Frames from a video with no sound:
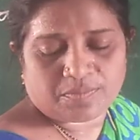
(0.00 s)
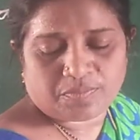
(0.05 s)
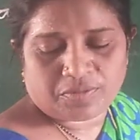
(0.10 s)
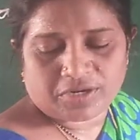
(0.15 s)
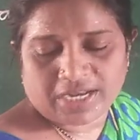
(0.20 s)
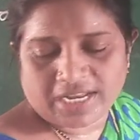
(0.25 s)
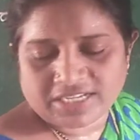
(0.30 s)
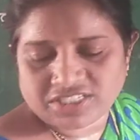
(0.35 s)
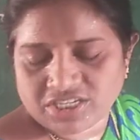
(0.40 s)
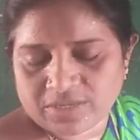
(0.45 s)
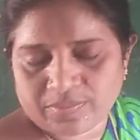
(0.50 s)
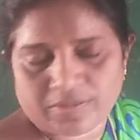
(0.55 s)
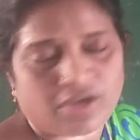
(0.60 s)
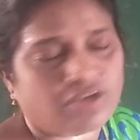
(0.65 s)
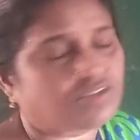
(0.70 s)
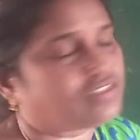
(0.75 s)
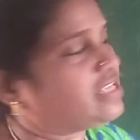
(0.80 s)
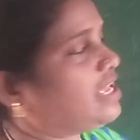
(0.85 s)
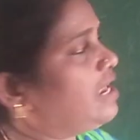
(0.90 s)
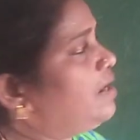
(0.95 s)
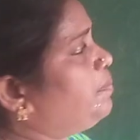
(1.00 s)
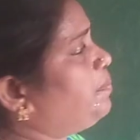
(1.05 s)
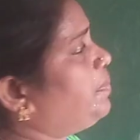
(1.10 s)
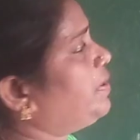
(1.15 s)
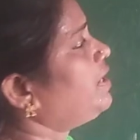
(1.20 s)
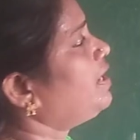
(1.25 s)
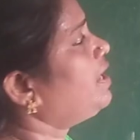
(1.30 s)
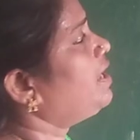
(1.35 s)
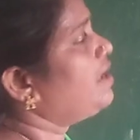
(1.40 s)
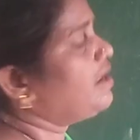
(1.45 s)
Potassium ions help
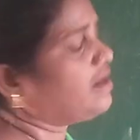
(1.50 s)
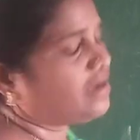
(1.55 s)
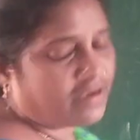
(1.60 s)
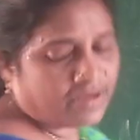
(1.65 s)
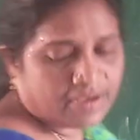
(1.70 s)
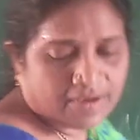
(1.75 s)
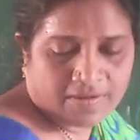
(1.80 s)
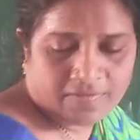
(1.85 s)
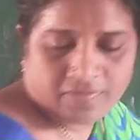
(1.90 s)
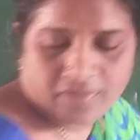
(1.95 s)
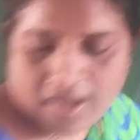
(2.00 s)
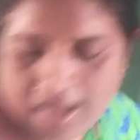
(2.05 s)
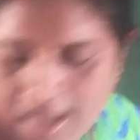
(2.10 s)
in nerve